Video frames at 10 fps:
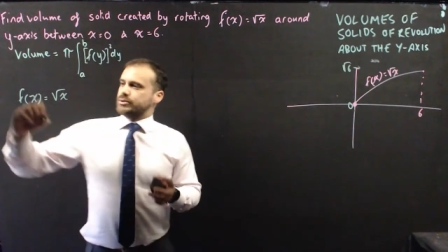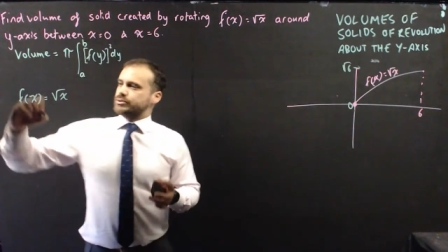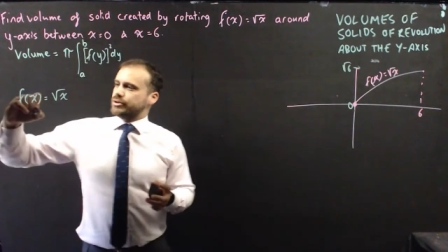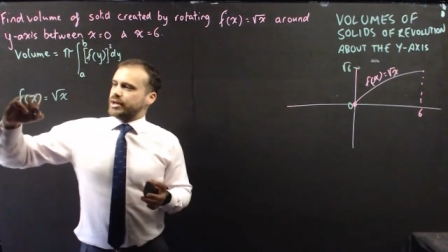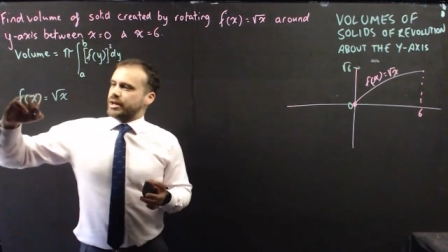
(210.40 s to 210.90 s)
equals
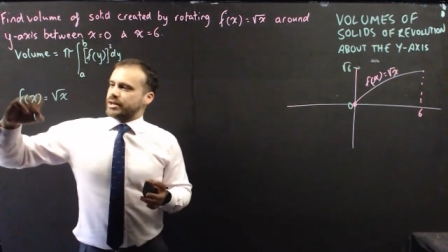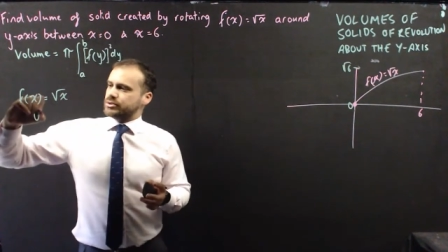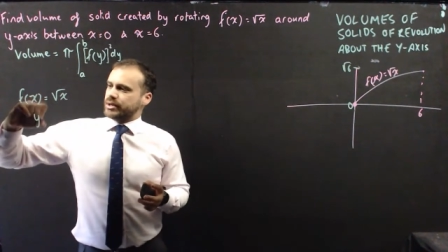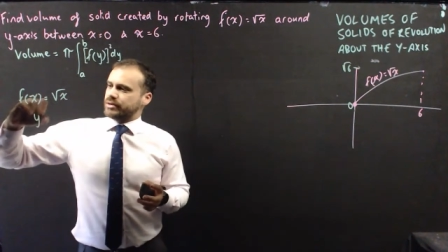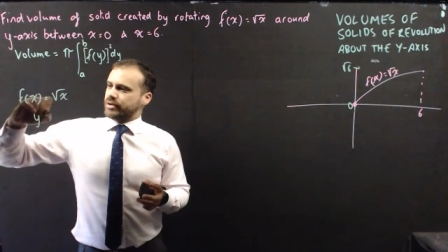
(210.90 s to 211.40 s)
root
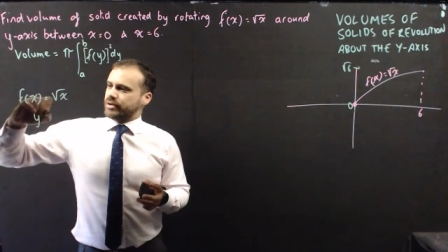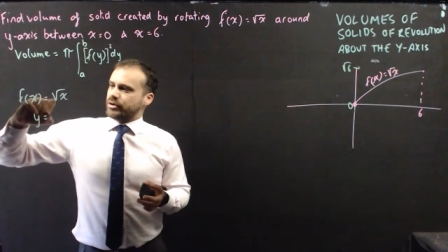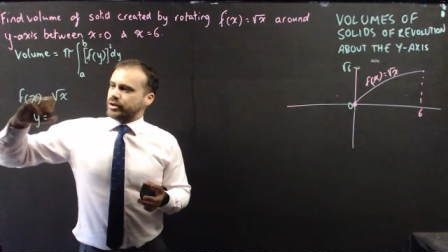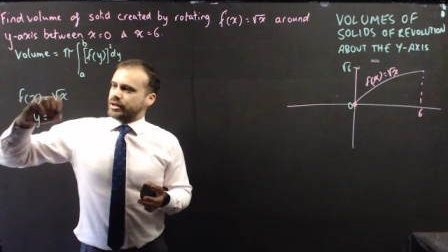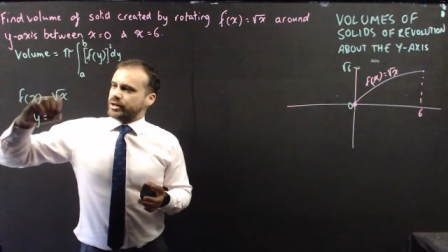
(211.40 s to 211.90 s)
x, we can
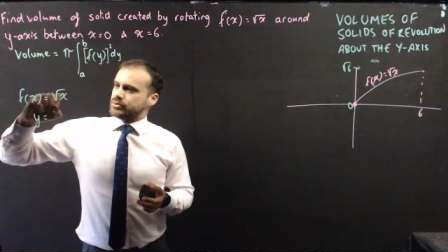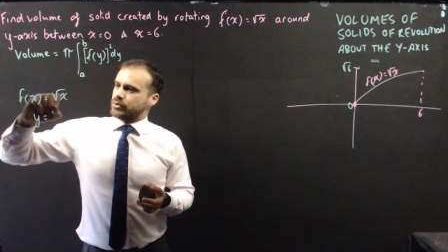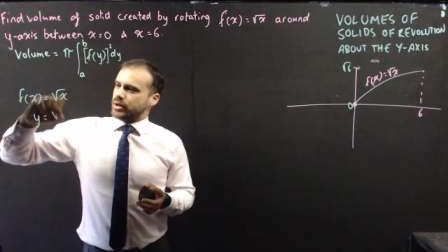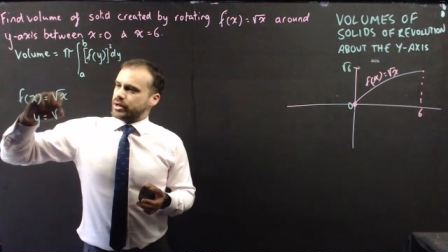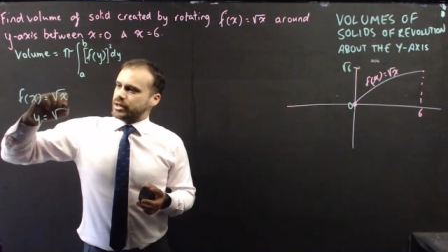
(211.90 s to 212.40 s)
rewrite it as
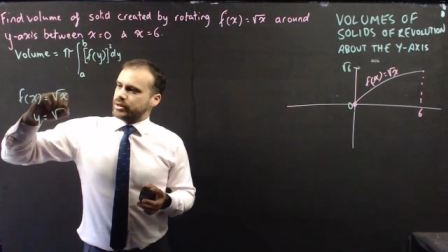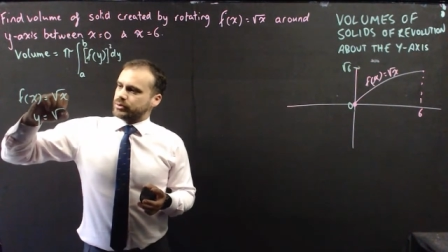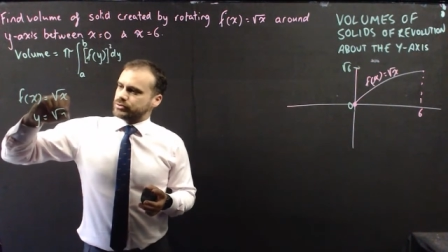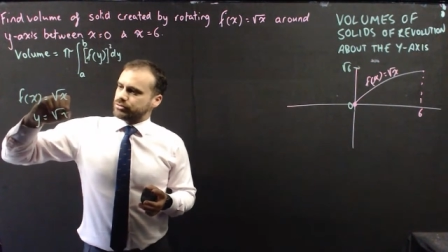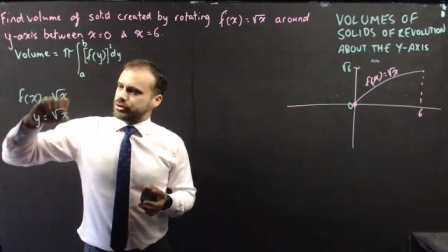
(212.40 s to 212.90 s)
y
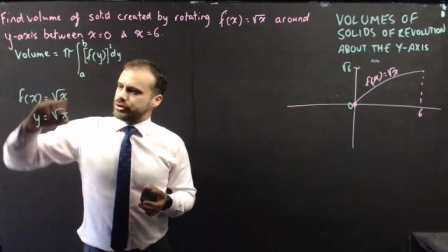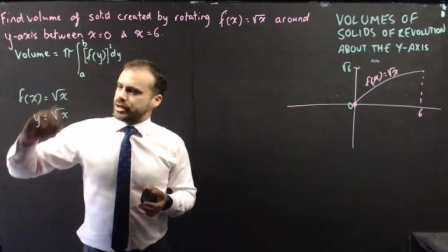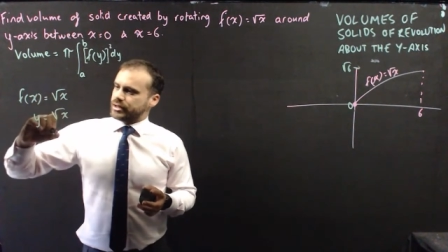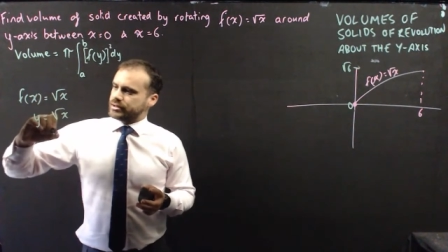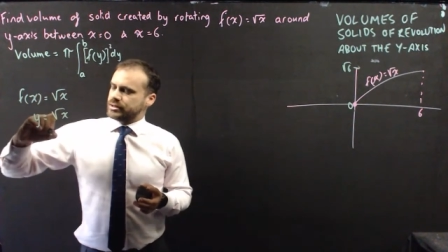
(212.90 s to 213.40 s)
equals root
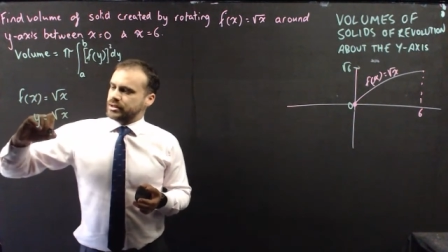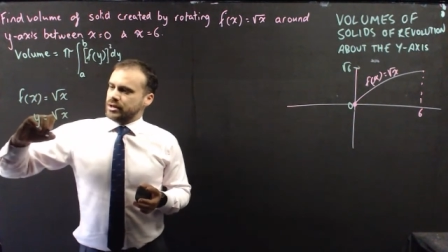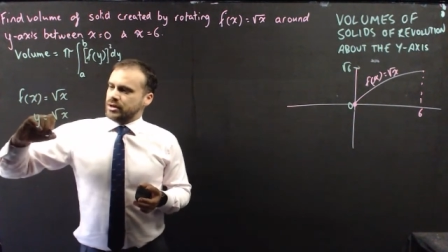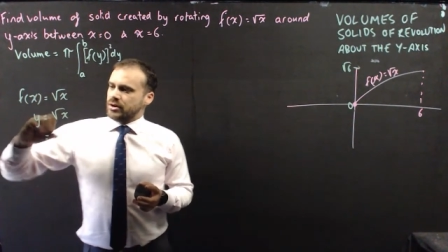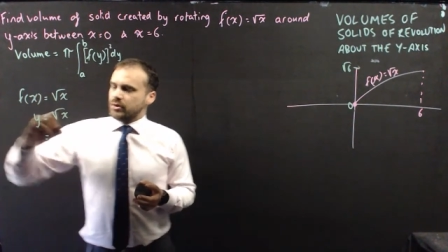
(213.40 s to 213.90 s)
x.
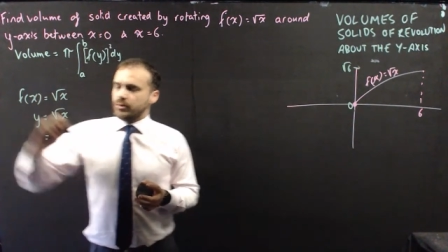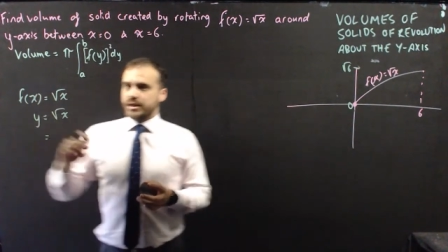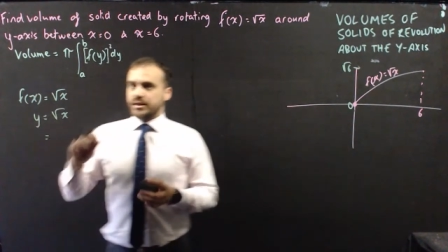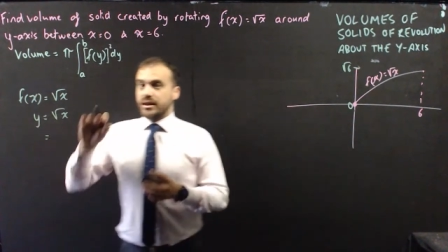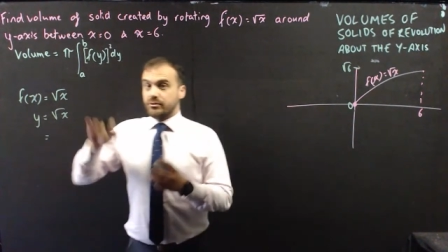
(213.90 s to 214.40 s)
We
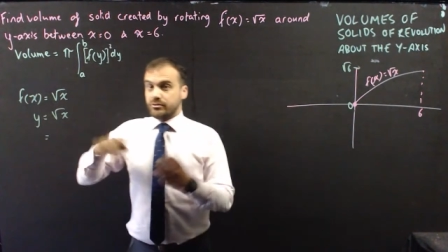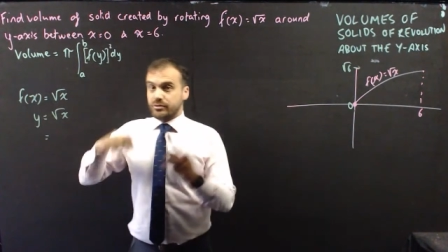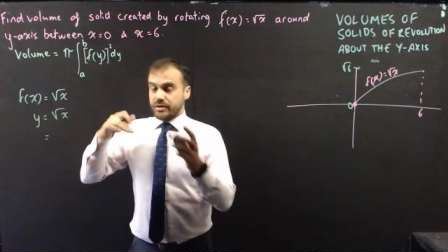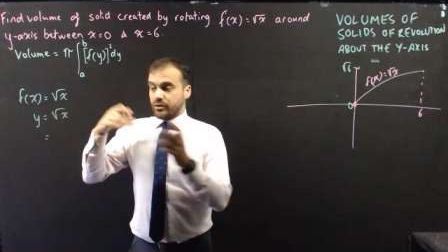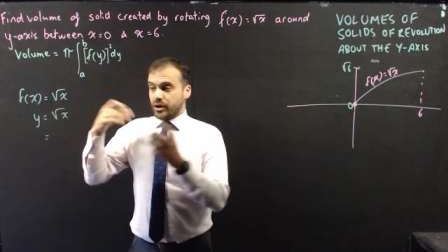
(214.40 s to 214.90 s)
can then
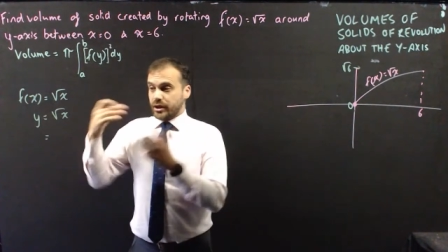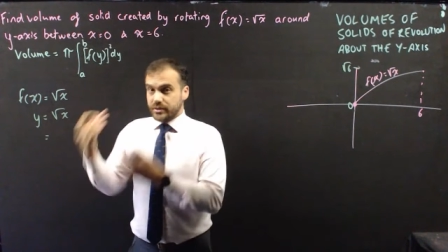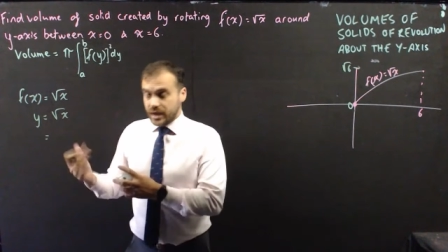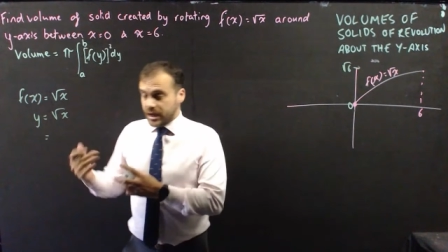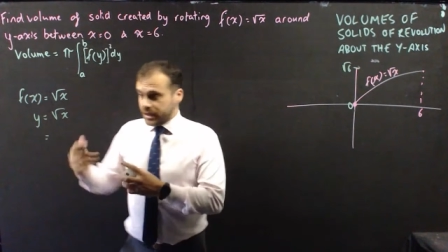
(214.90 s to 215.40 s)

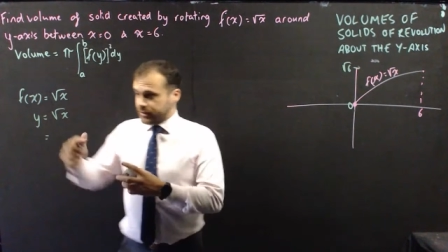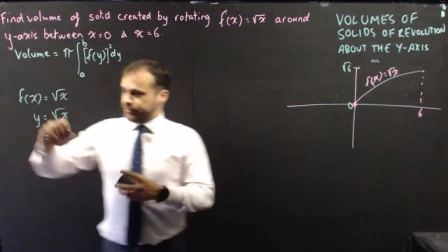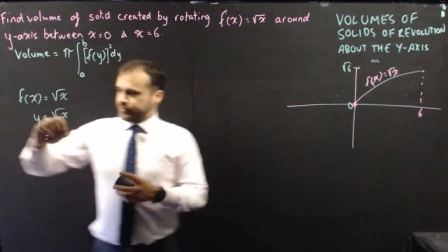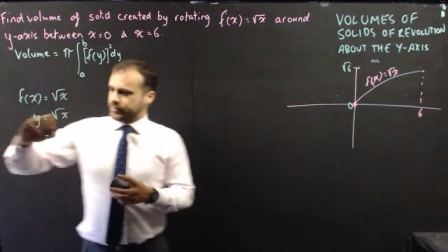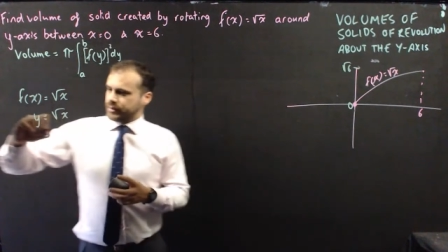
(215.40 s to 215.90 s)
rewrite that
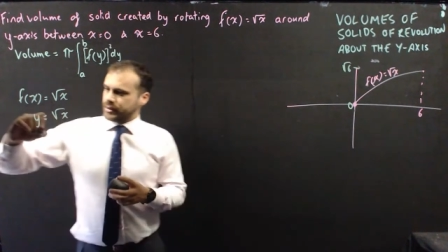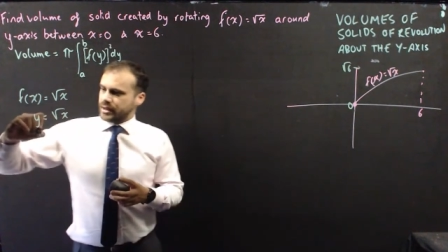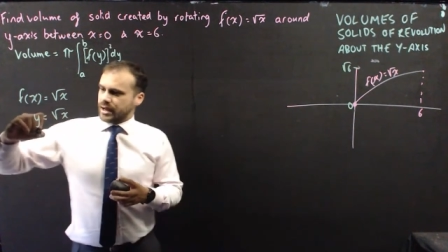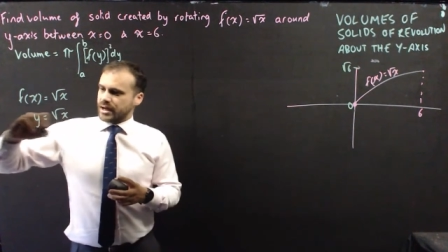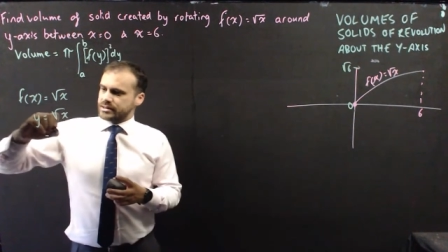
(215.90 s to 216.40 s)

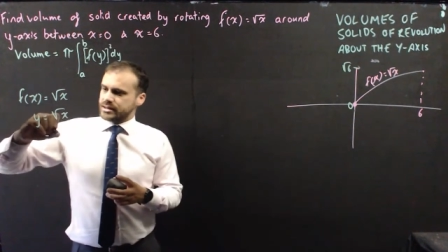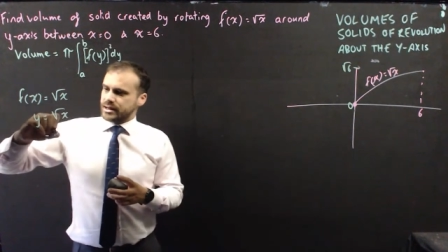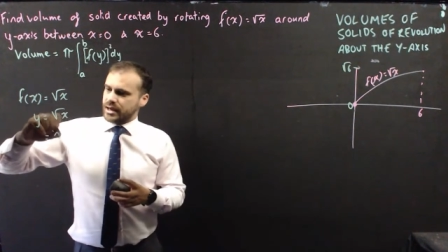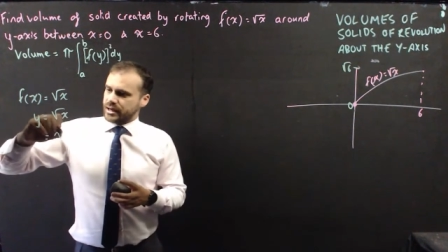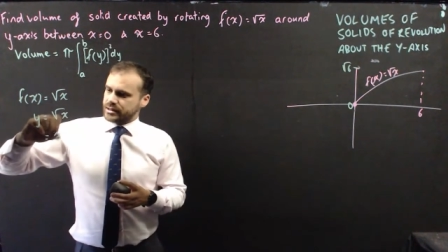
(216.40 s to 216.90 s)
as
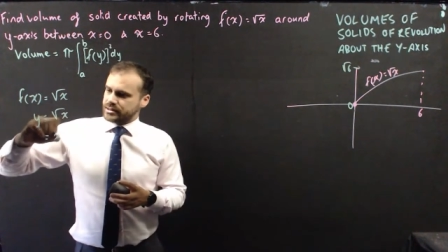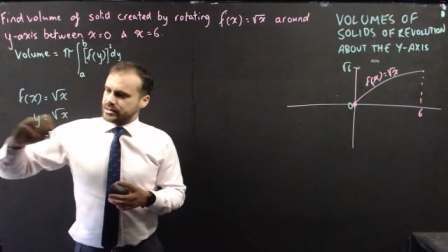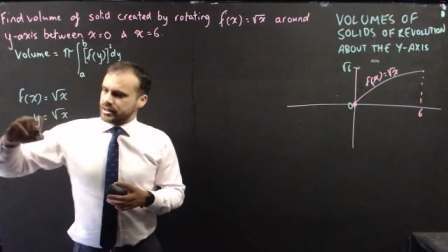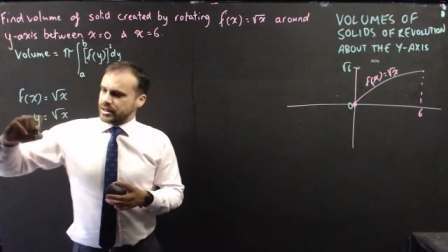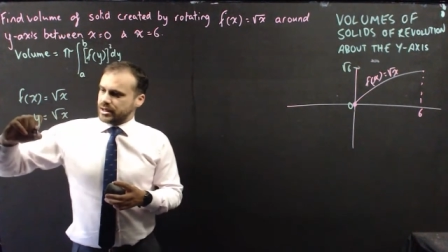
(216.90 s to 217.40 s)
x
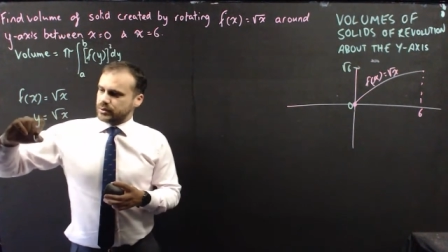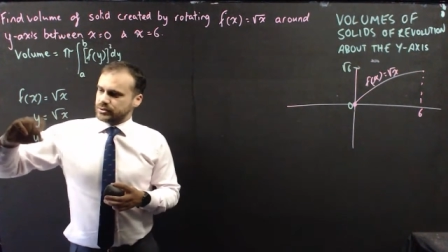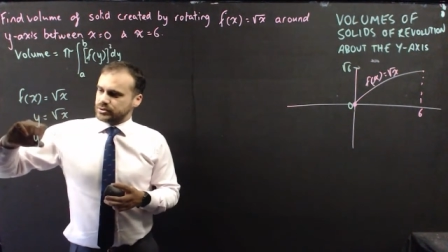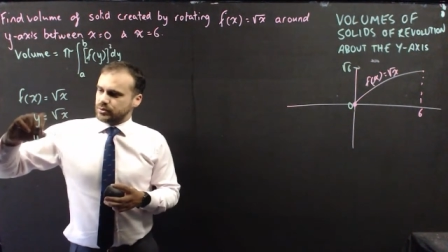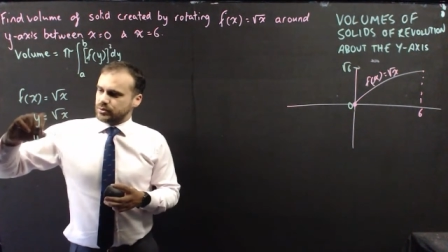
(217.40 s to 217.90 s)

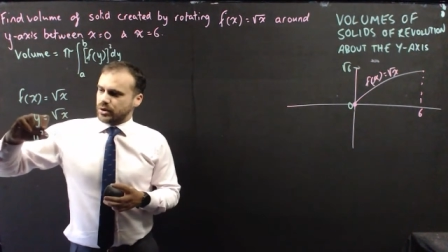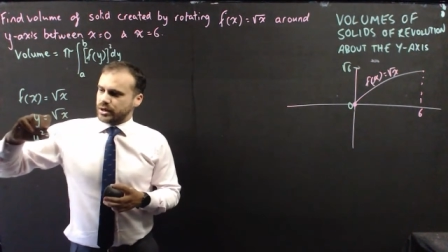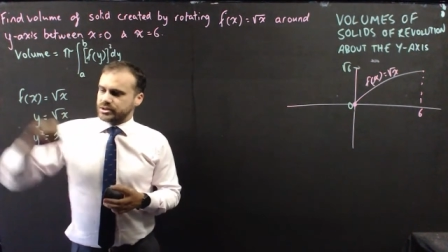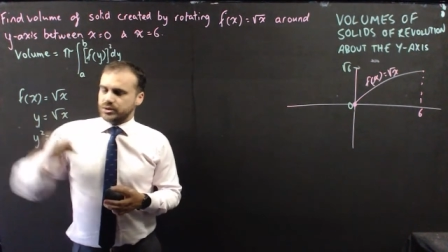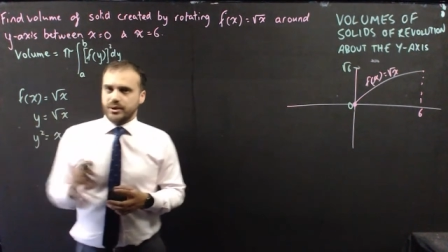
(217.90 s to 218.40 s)
equals
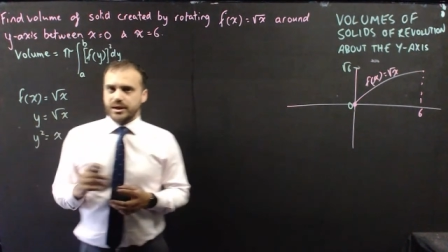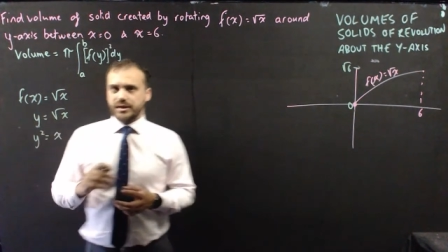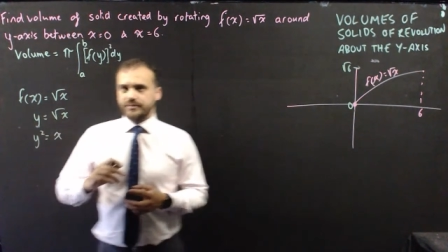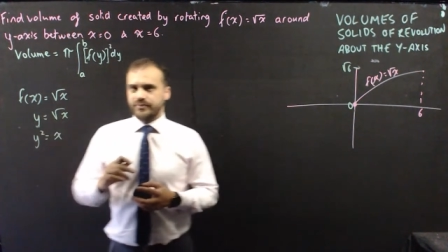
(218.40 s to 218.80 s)
y squared.